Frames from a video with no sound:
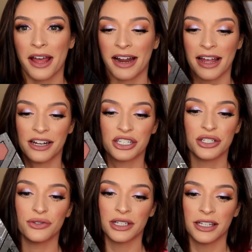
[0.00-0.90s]
And I
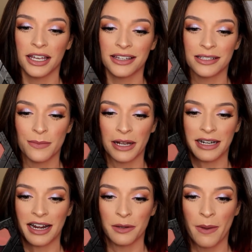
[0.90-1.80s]
actually really like this
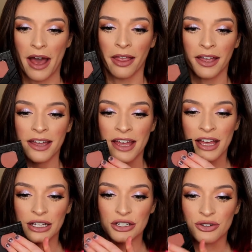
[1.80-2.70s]
magnetic palette
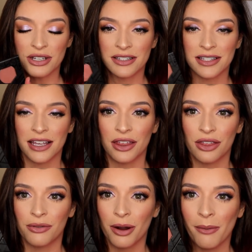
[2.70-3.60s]
because you can see
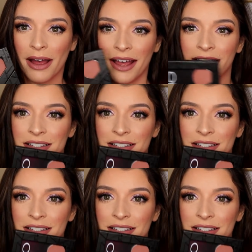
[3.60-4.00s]
through it.